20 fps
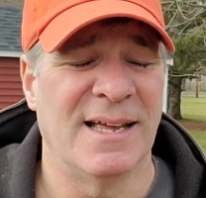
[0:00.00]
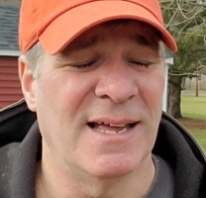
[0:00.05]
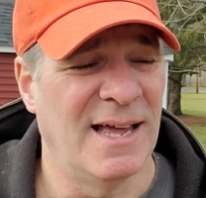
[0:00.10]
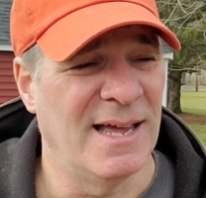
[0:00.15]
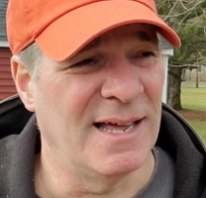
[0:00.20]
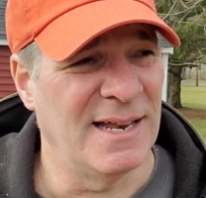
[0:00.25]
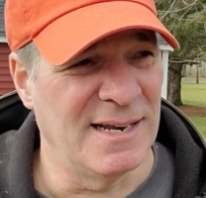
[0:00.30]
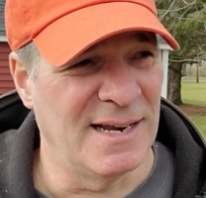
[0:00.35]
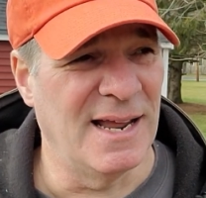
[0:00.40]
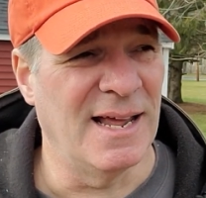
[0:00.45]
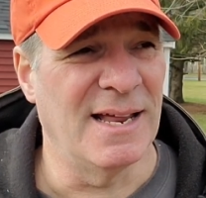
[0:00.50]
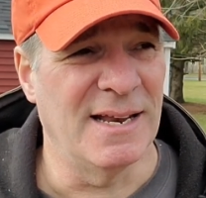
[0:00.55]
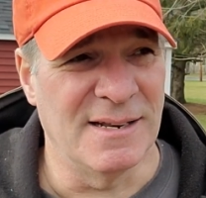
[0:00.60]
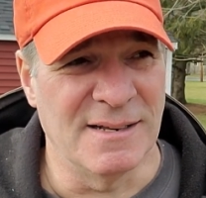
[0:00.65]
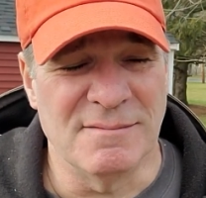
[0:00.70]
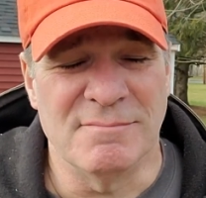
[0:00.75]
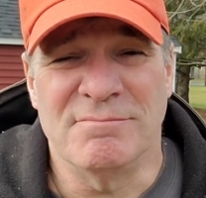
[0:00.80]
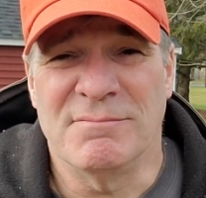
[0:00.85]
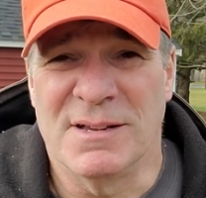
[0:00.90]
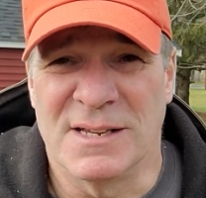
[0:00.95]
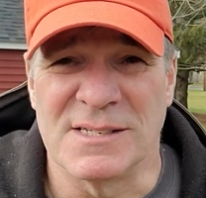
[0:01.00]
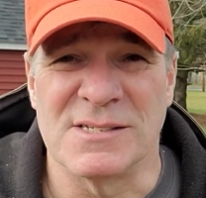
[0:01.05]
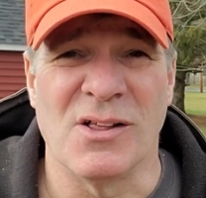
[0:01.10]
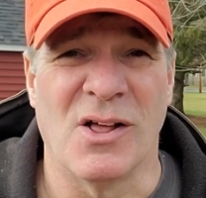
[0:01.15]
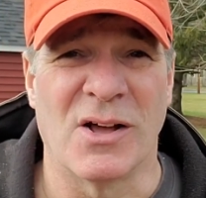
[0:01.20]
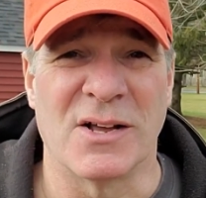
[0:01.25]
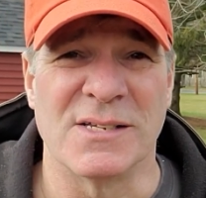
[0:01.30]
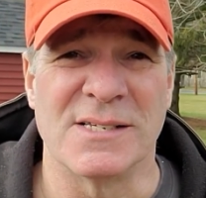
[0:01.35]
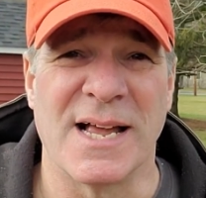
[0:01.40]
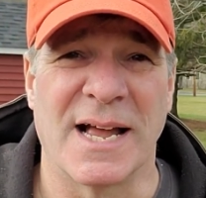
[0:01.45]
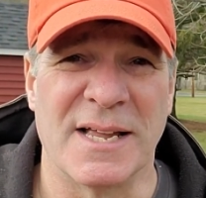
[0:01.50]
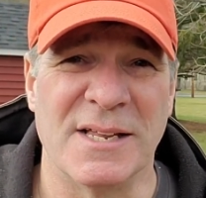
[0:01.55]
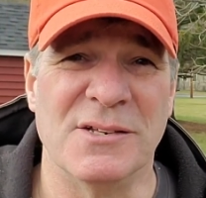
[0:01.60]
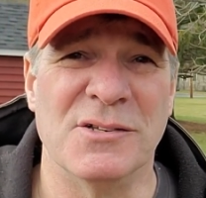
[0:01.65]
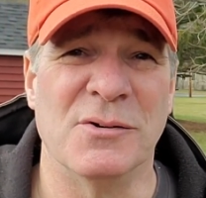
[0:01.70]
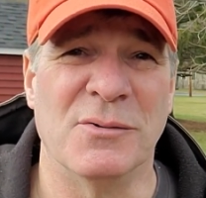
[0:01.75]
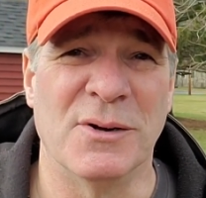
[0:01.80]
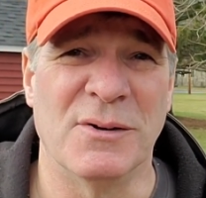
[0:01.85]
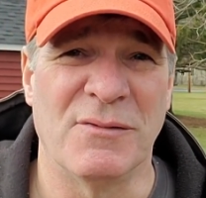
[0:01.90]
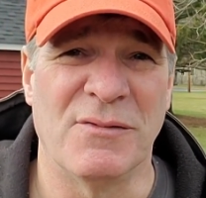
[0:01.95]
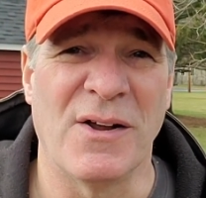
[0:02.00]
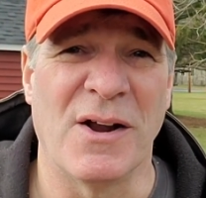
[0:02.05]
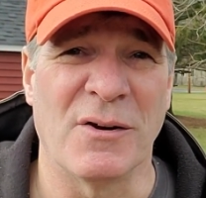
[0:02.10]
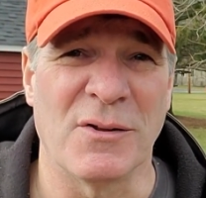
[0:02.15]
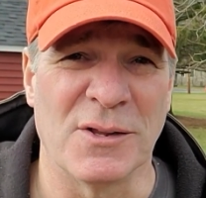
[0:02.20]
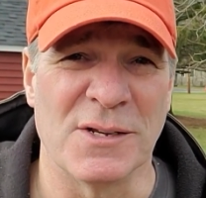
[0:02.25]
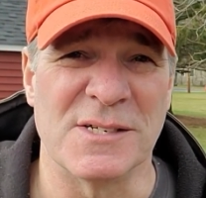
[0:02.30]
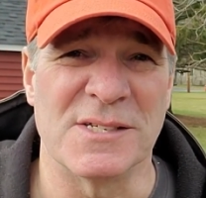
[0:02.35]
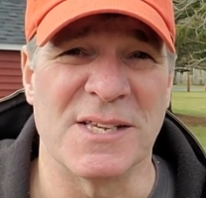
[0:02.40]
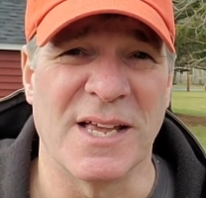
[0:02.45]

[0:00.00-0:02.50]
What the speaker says: And as long as I can do it fairly